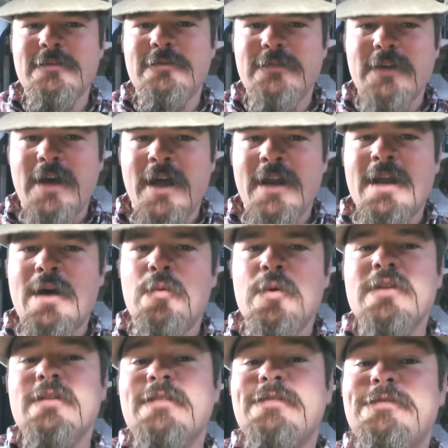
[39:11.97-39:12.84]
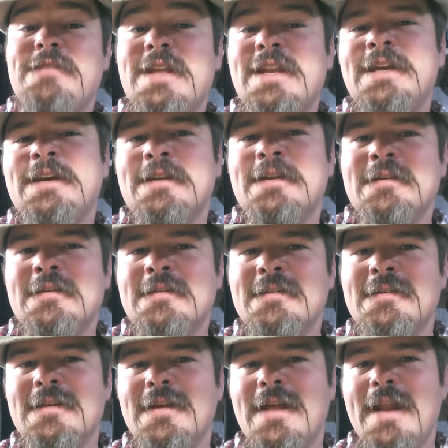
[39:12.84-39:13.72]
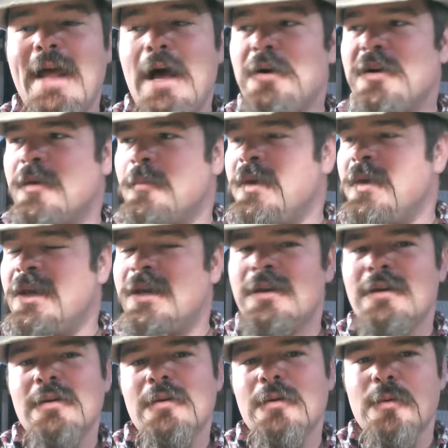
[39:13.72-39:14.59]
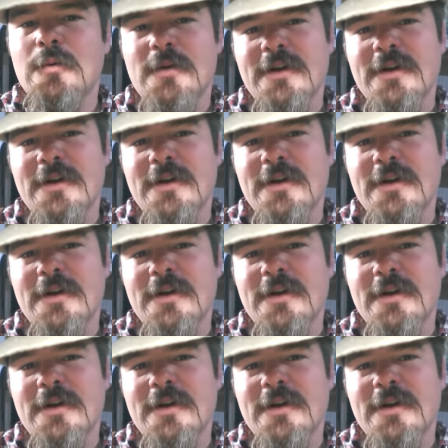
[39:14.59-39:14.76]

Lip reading: You find out where you fit in at Alchemy or